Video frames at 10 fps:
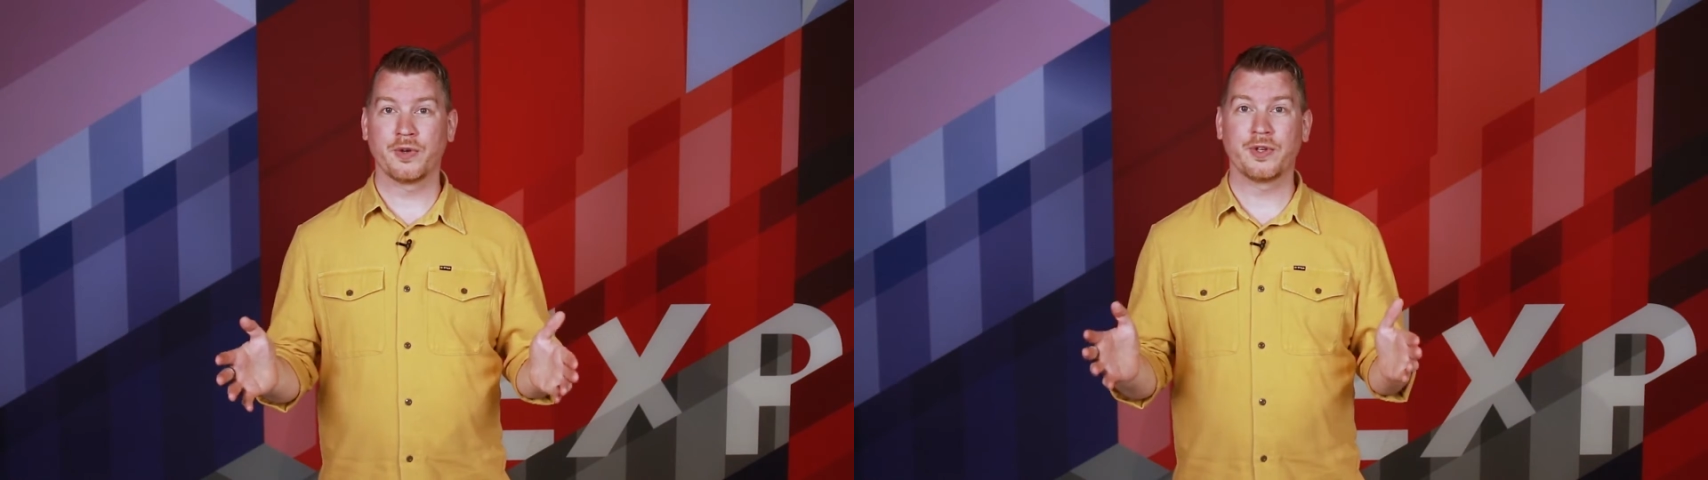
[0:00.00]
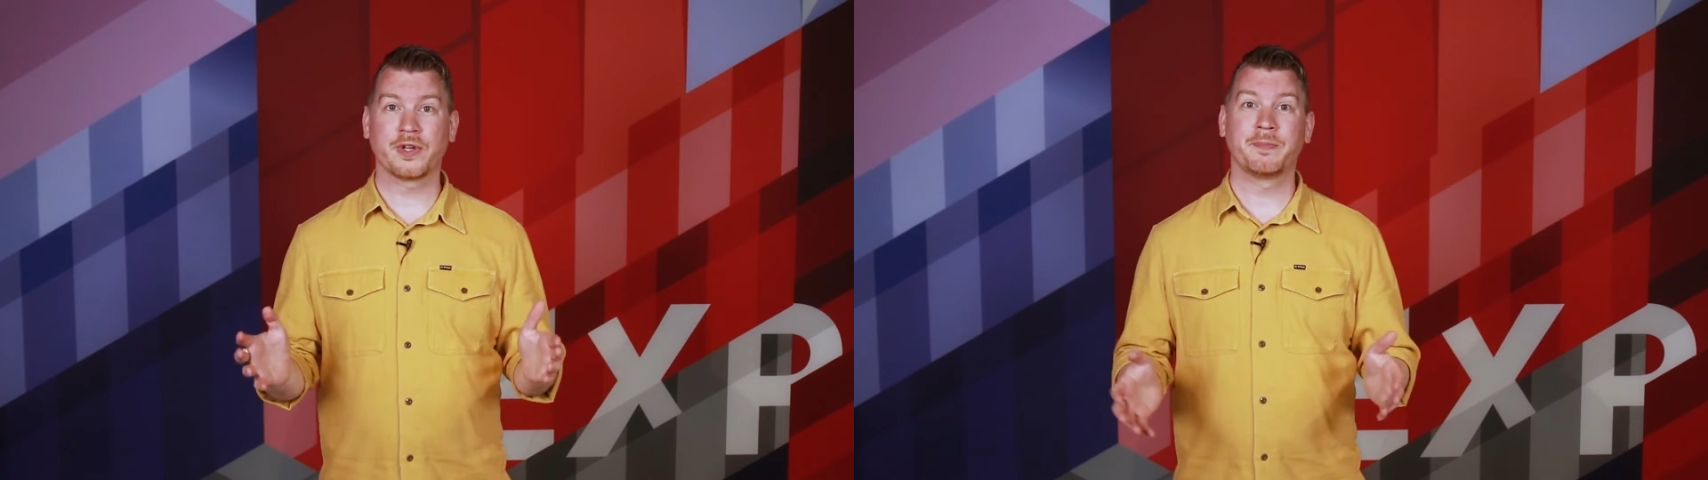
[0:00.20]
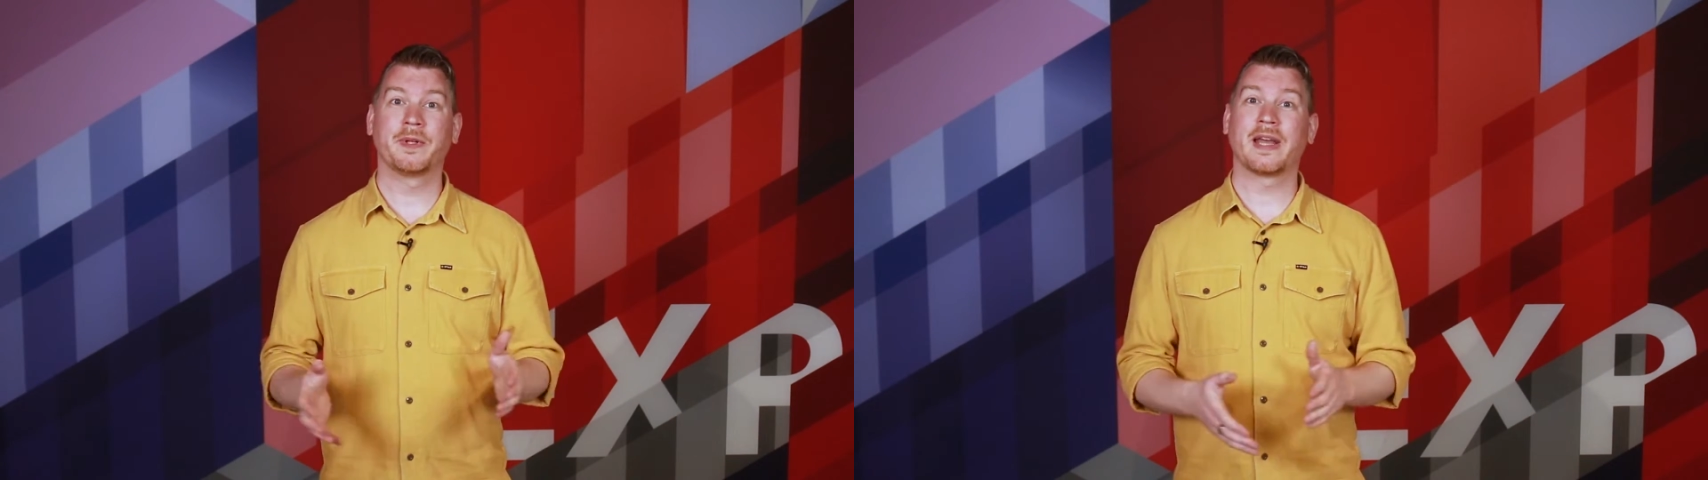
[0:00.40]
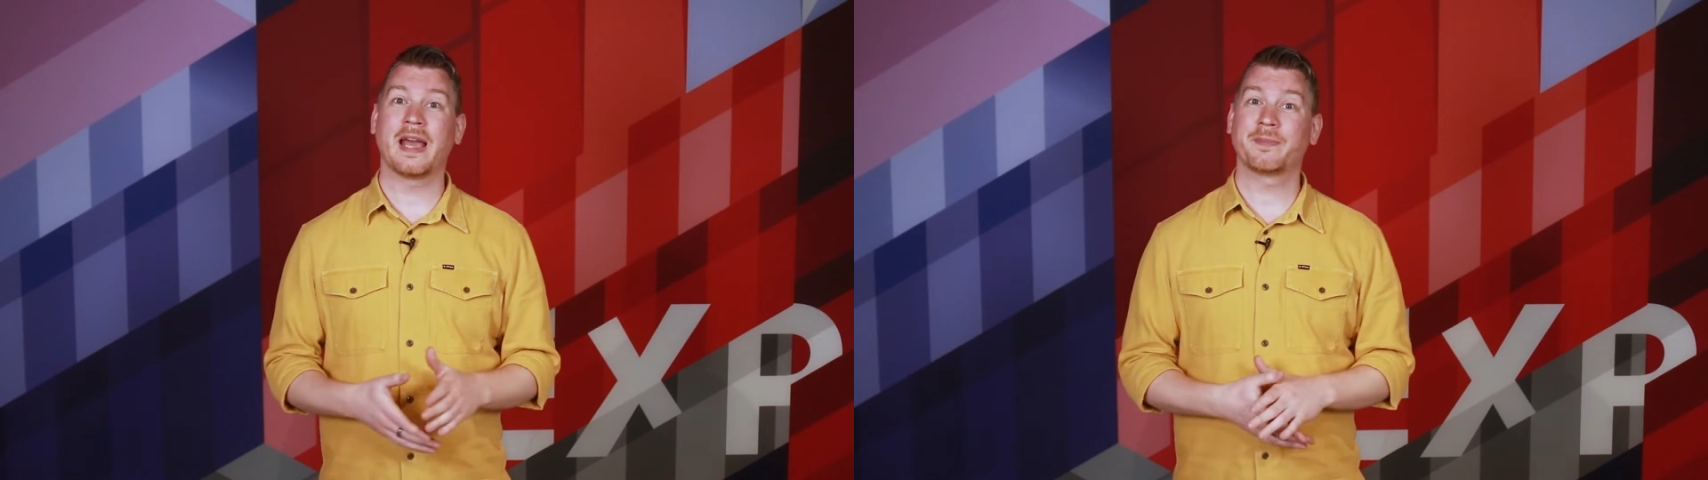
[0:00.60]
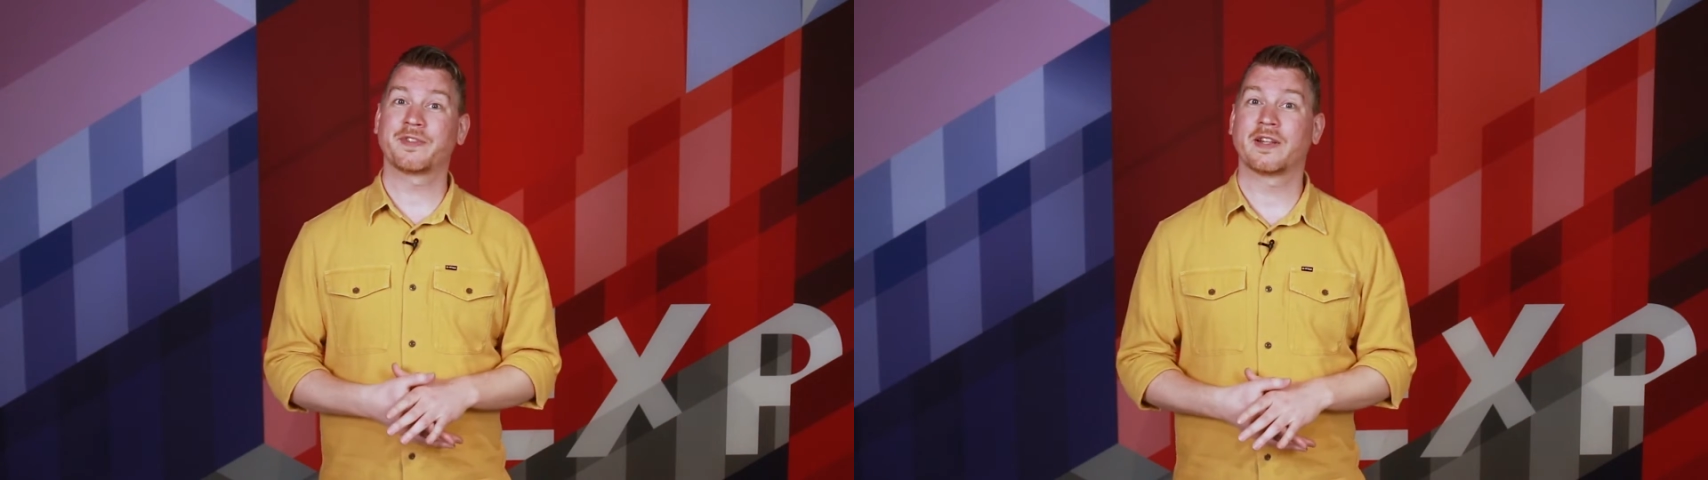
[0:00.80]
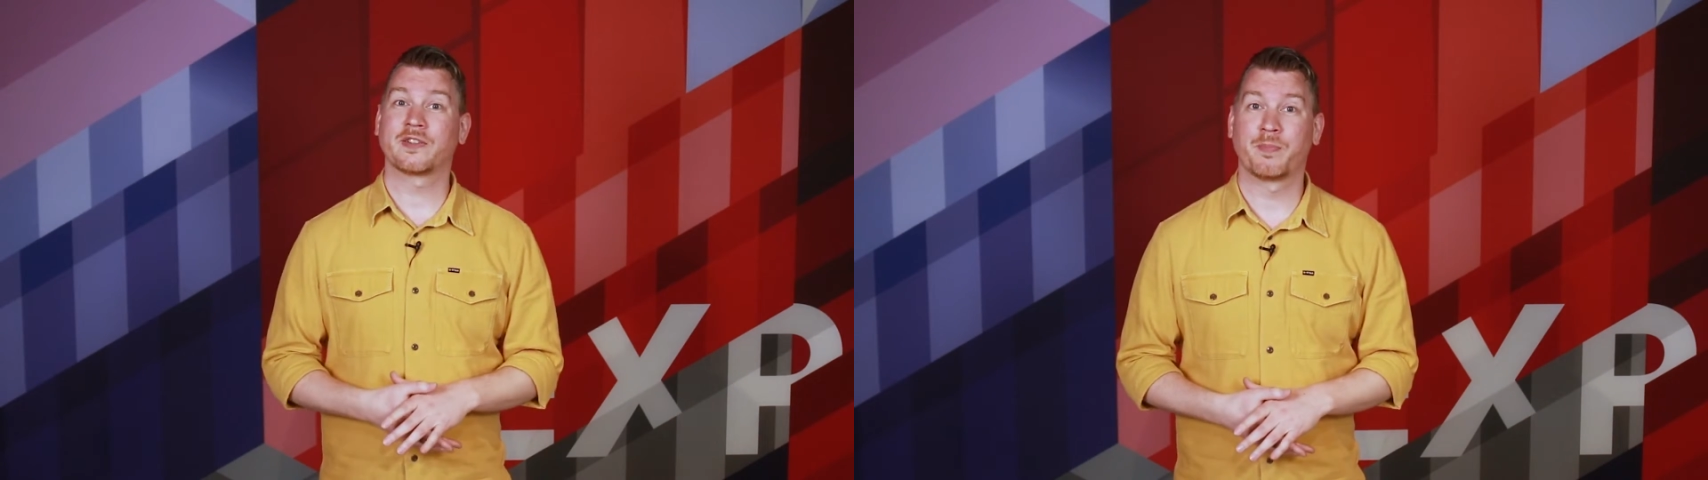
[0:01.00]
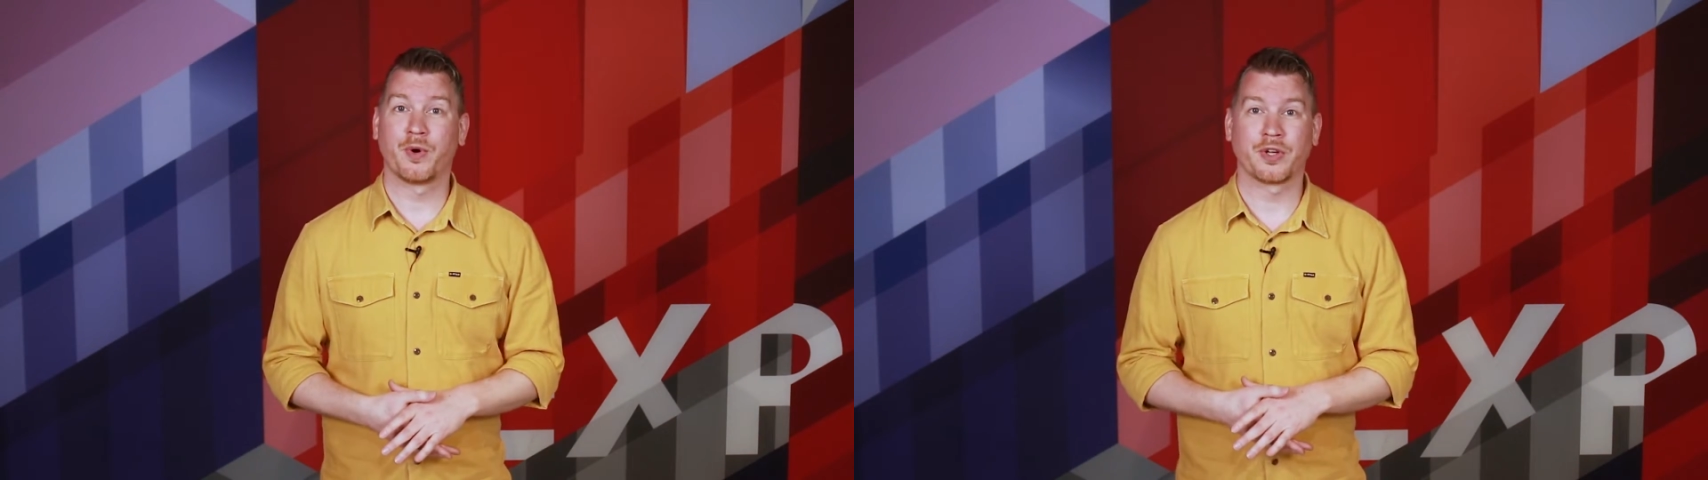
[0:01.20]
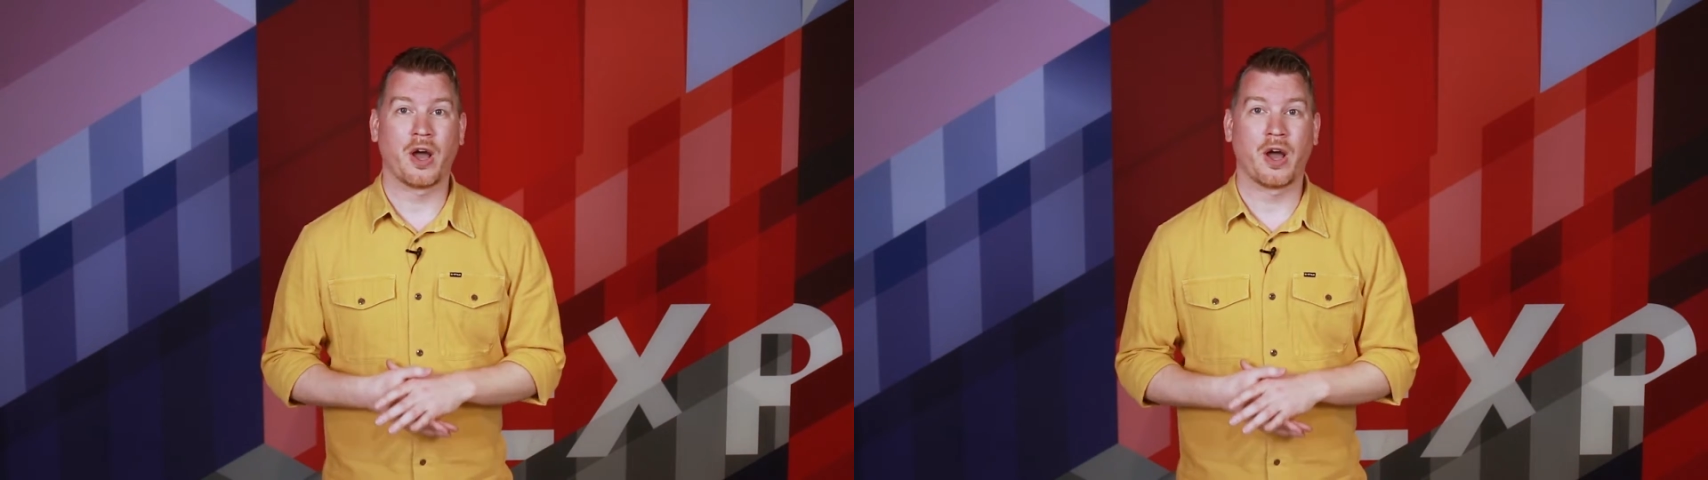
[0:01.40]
you can build apps that support